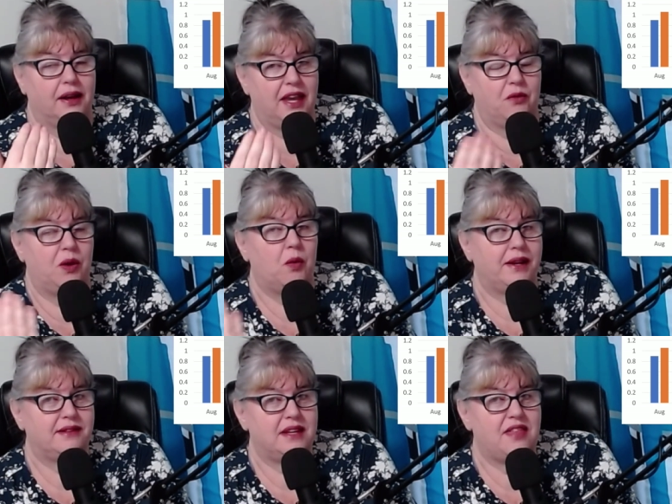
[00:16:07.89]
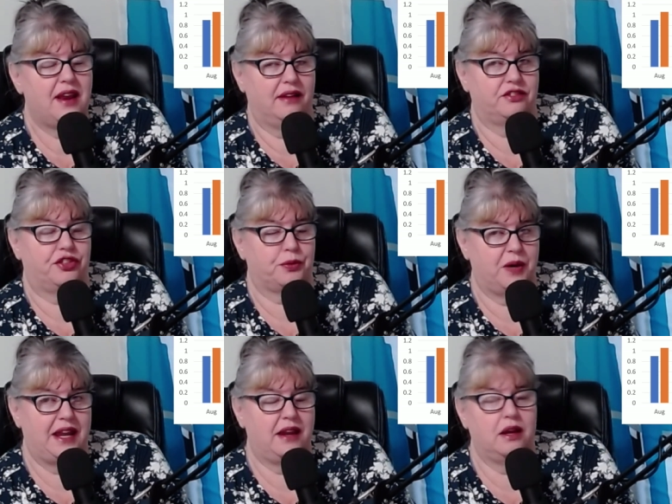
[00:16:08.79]
Again, we want to see that as
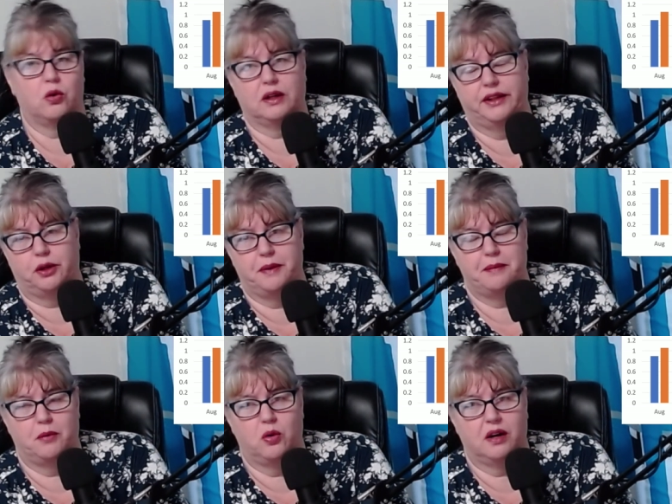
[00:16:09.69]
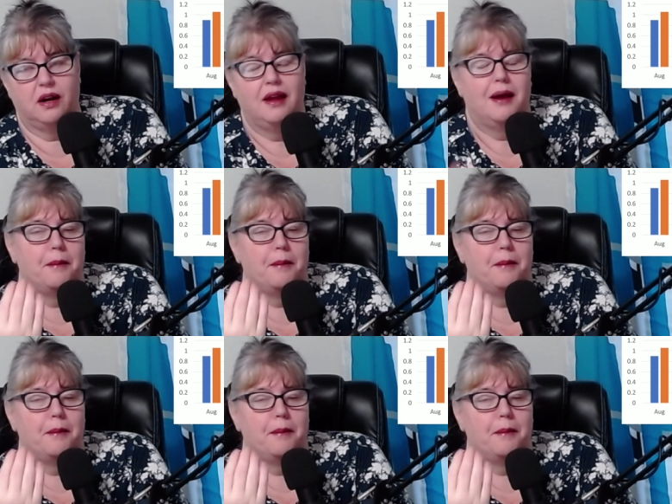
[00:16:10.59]
three or a little bit more,